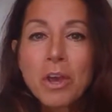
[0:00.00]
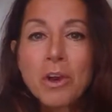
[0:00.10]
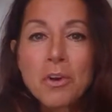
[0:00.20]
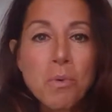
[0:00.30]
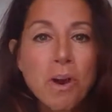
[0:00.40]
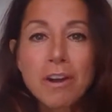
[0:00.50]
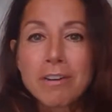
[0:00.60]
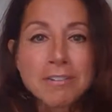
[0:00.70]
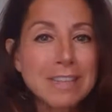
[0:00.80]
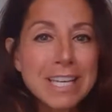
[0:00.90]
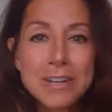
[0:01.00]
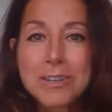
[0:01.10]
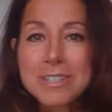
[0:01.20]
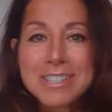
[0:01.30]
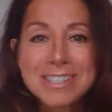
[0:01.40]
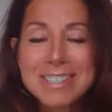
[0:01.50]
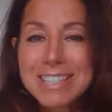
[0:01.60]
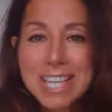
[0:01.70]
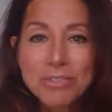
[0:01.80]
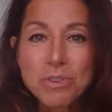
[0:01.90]
who are leaders and
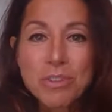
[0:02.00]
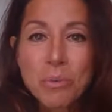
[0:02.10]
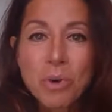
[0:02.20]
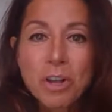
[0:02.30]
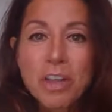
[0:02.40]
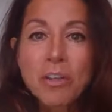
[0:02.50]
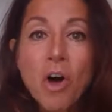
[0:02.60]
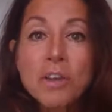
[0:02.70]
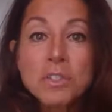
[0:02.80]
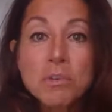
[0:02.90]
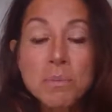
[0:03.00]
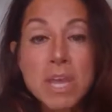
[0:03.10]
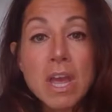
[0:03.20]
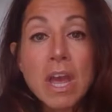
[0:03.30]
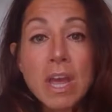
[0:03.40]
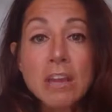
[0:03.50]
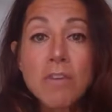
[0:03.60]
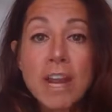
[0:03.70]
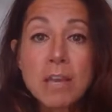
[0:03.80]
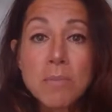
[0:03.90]
successful in the world. I'll also be
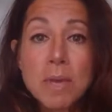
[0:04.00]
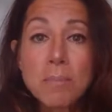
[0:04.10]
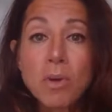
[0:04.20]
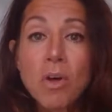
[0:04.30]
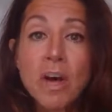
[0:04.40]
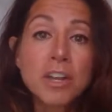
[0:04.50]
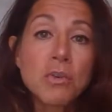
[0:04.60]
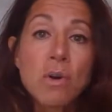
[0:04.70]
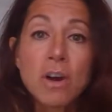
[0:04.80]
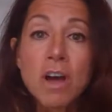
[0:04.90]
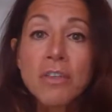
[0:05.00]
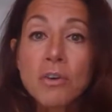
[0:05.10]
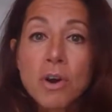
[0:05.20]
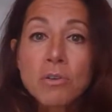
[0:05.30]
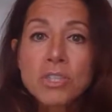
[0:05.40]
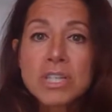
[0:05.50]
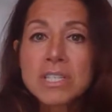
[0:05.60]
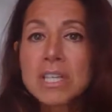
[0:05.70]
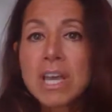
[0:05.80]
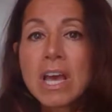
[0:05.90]
inviting people on who are other coaches
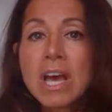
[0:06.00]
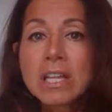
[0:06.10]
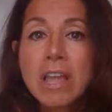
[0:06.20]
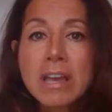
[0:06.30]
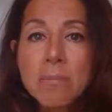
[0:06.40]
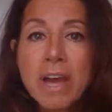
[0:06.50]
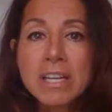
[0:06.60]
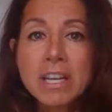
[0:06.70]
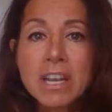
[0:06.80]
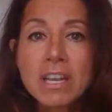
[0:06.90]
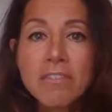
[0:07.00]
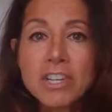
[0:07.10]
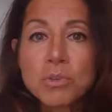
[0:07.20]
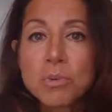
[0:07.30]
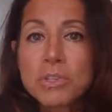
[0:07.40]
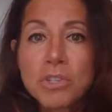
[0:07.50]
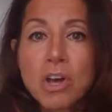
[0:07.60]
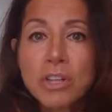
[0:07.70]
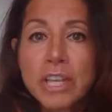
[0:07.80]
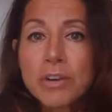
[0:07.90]
and like-minded individuals,
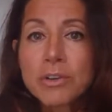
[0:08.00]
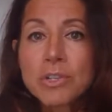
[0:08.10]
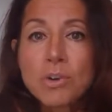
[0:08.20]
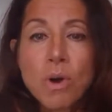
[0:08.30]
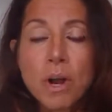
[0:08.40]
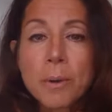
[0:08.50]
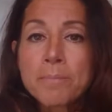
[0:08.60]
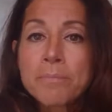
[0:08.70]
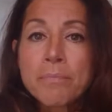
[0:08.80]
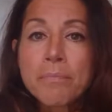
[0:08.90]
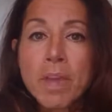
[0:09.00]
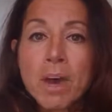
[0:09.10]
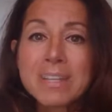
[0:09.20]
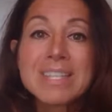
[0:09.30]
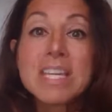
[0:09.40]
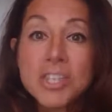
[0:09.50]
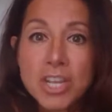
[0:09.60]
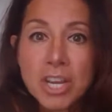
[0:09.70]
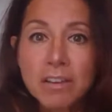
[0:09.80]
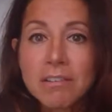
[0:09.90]
thought leaders who are
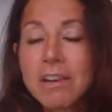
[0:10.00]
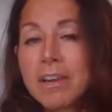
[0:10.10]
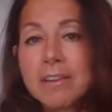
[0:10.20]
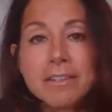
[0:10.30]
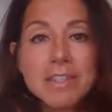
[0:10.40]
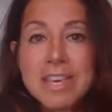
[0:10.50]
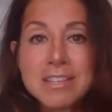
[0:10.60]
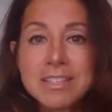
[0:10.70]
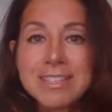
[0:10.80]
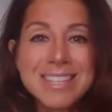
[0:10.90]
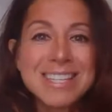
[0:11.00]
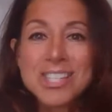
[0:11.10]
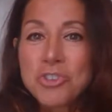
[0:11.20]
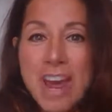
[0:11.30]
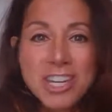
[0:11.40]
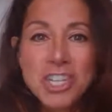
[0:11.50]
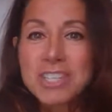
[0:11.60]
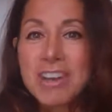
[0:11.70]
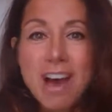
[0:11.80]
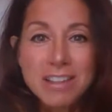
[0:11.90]
teaching these
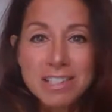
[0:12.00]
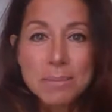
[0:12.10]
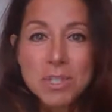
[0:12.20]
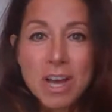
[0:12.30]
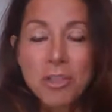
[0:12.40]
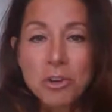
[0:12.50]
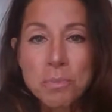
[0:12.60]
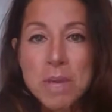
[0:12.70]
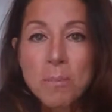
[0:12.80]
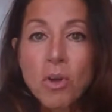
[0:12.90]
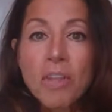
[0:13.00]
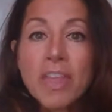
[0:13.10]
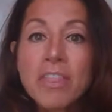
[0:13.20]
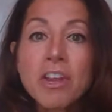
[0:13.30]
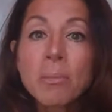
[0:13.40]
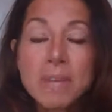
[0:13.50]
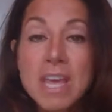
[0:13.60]
strategies and concepts to other people. And then there'll be